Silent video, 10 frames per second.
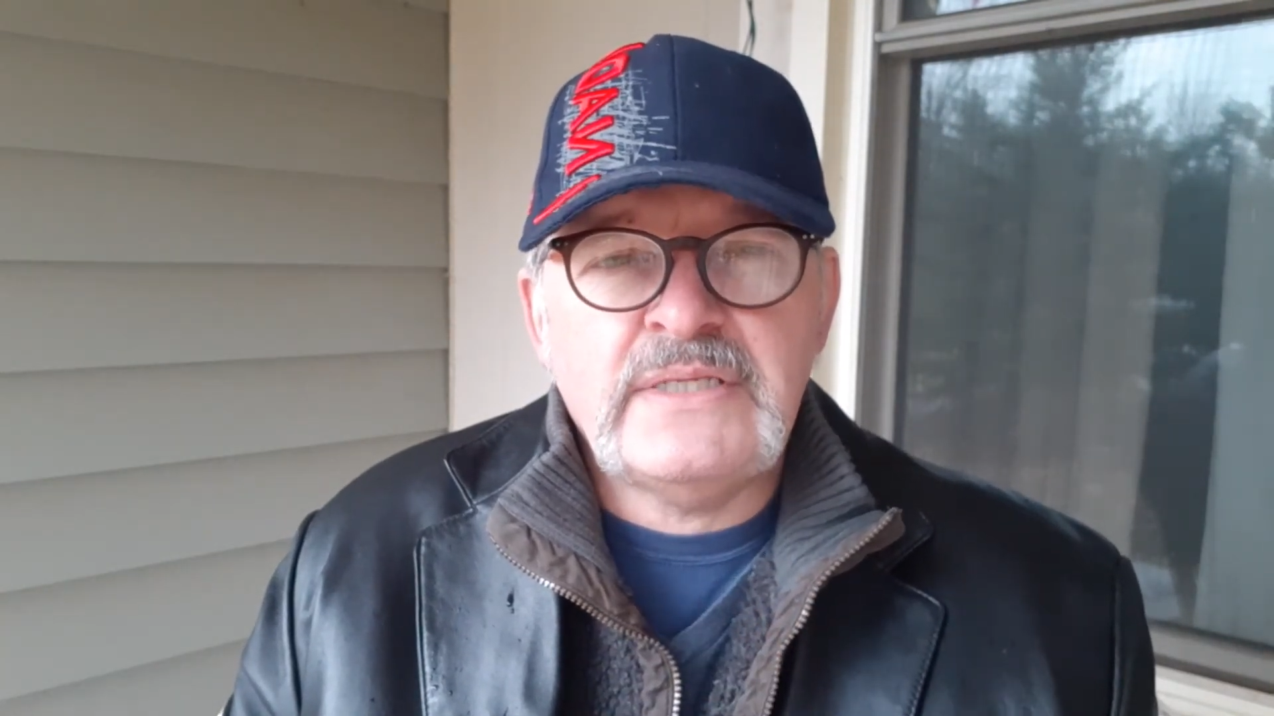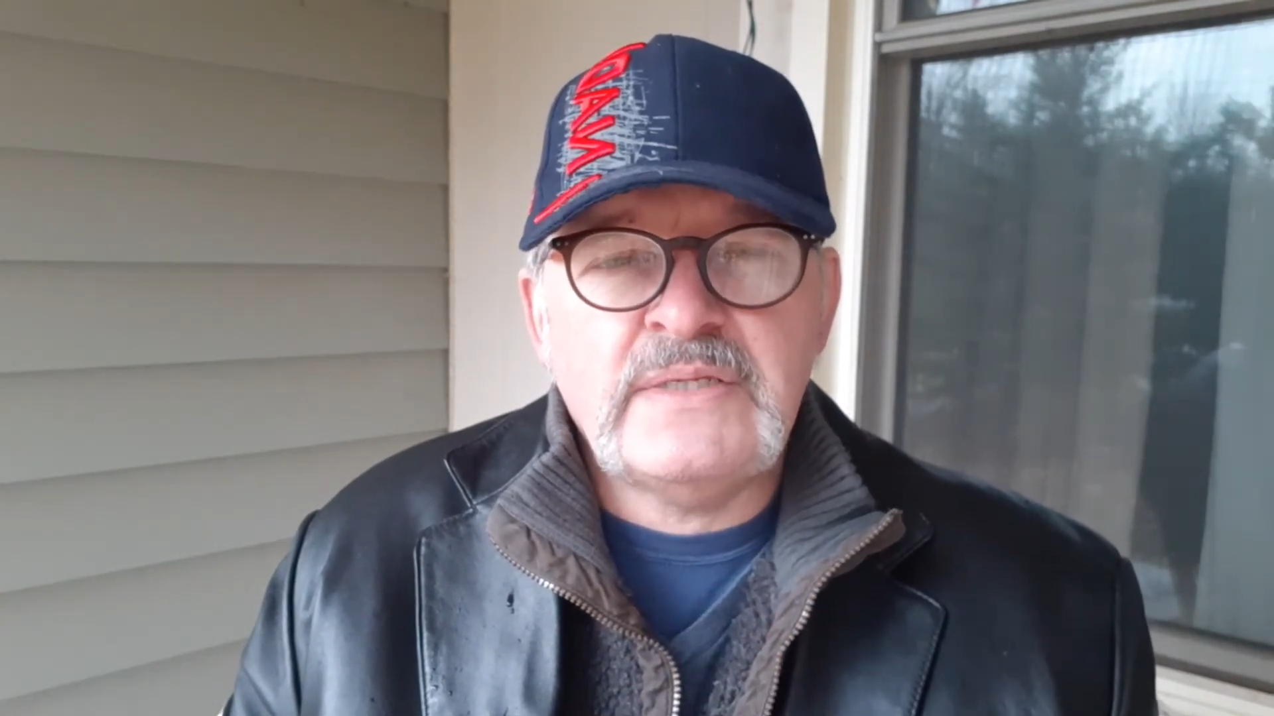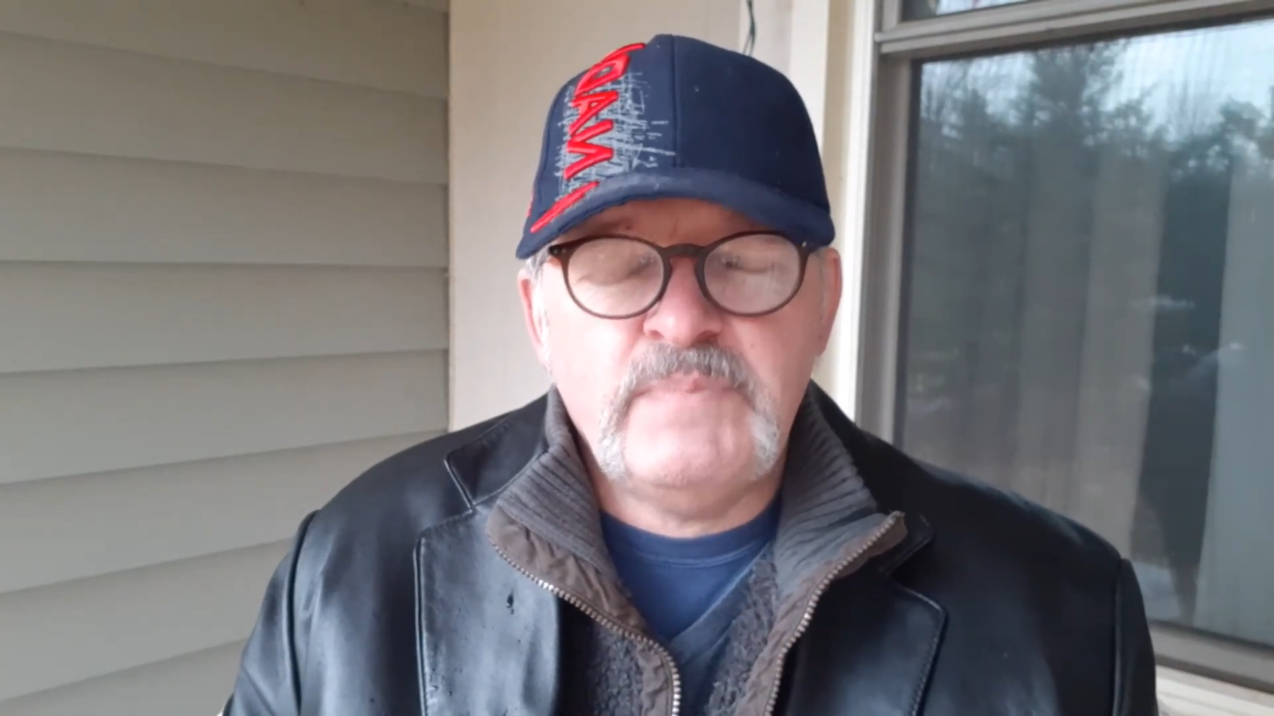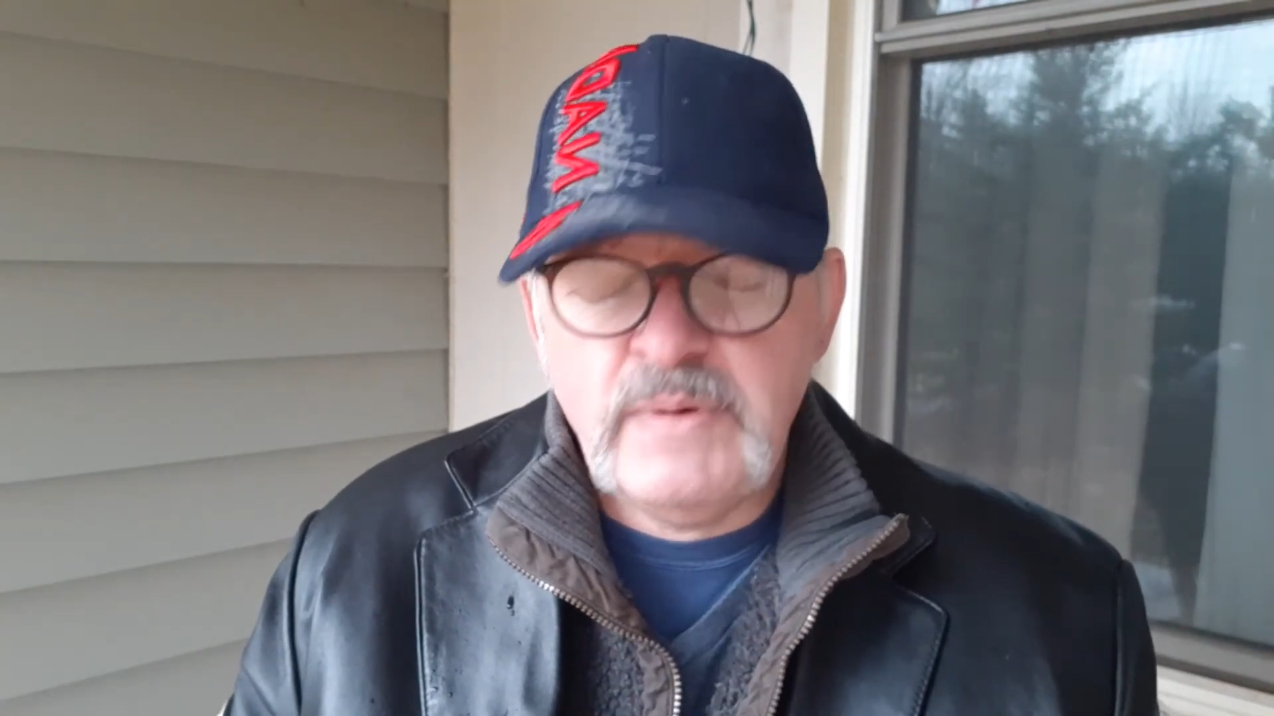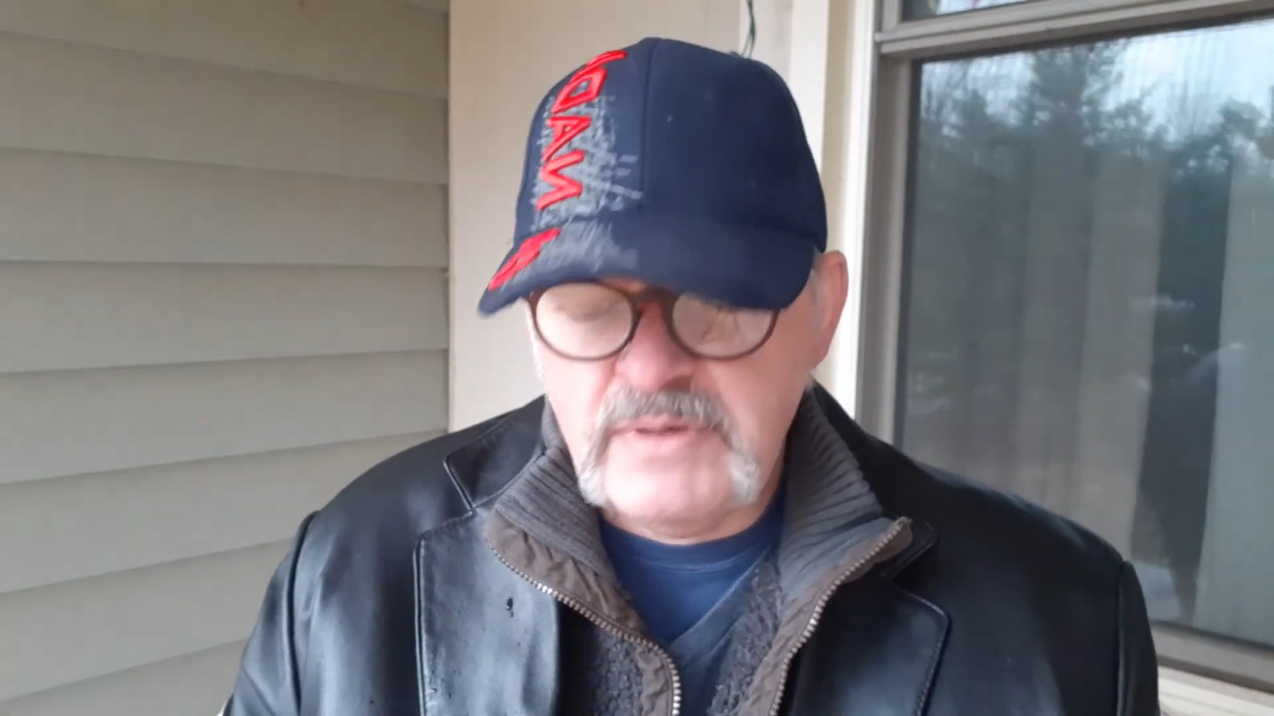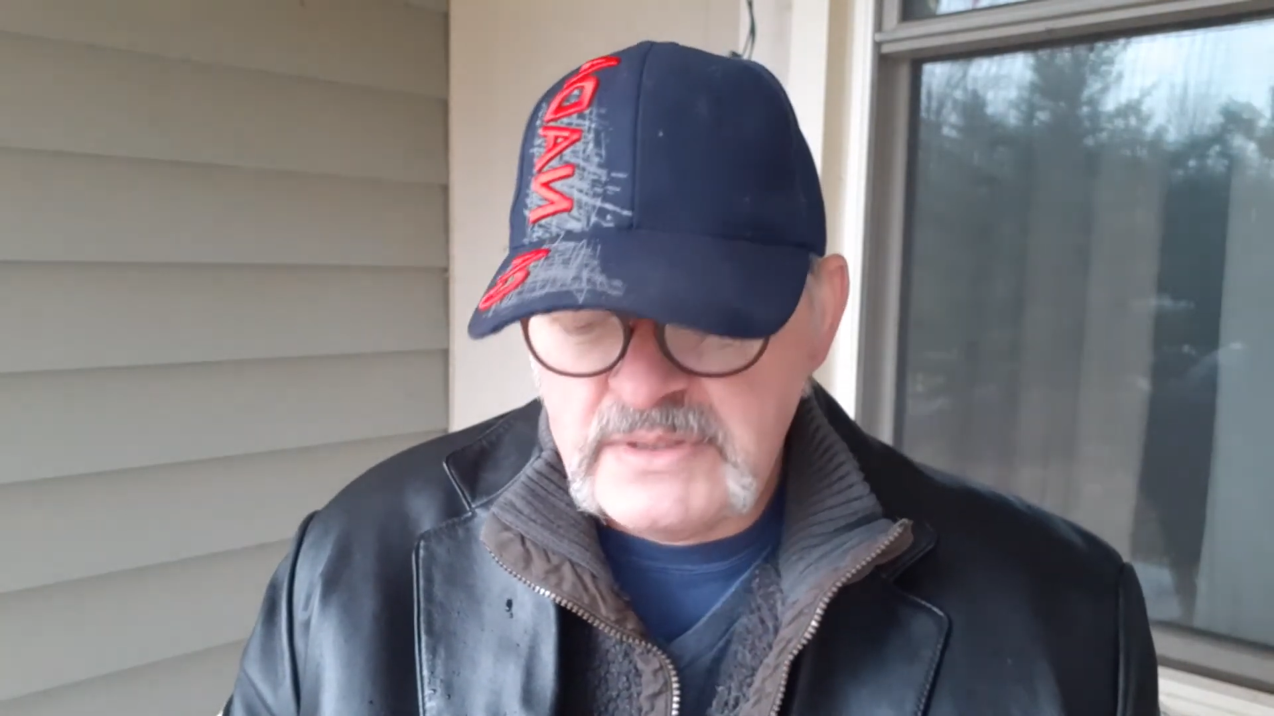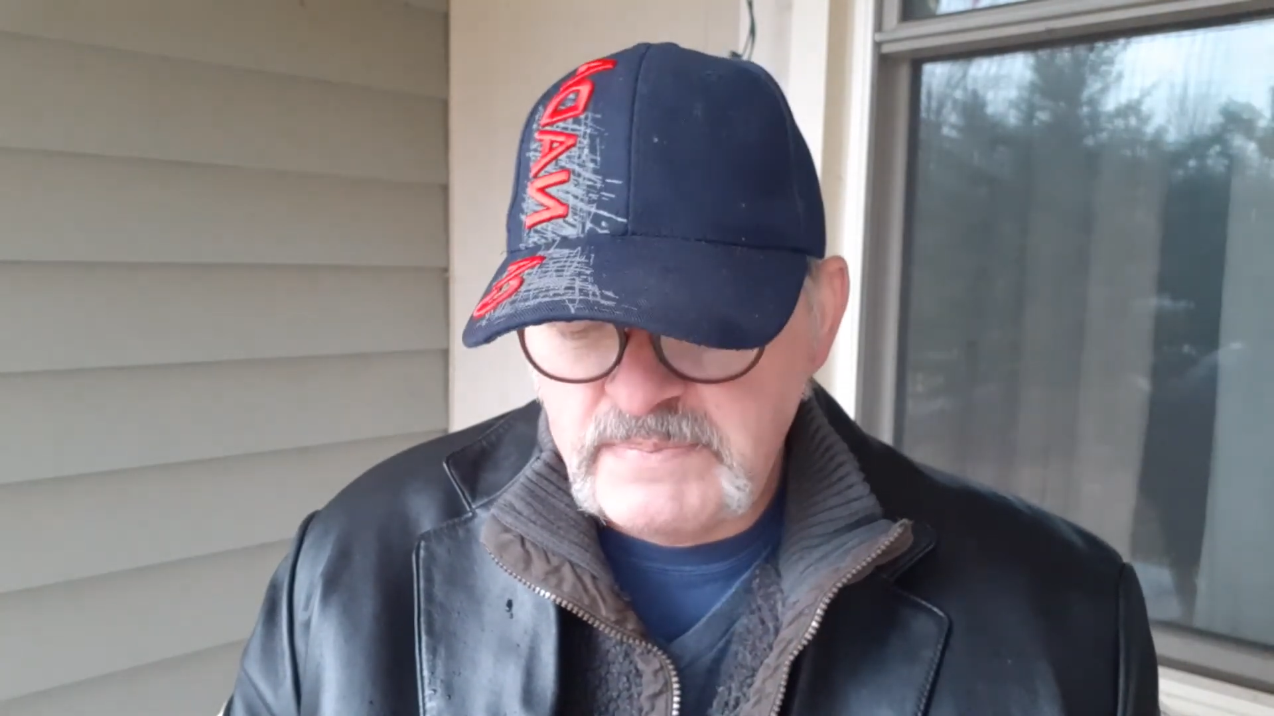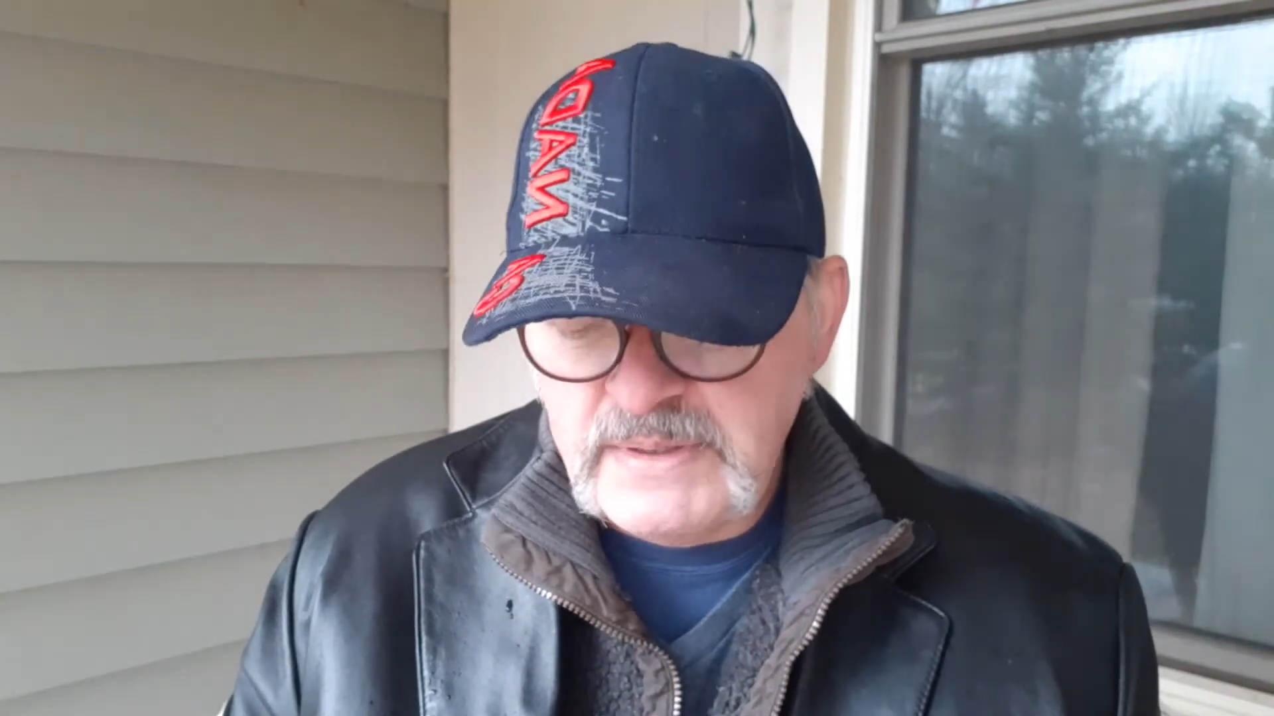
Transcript: experienced.